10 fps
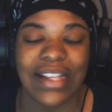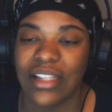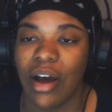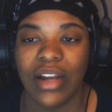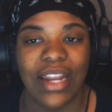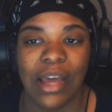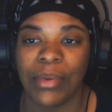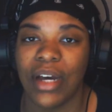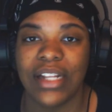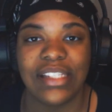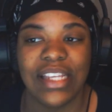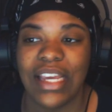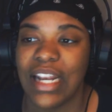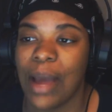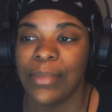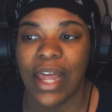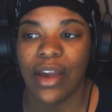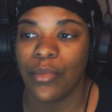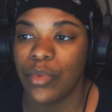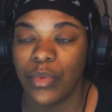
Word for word: I saw a damn cutscene. I'm like,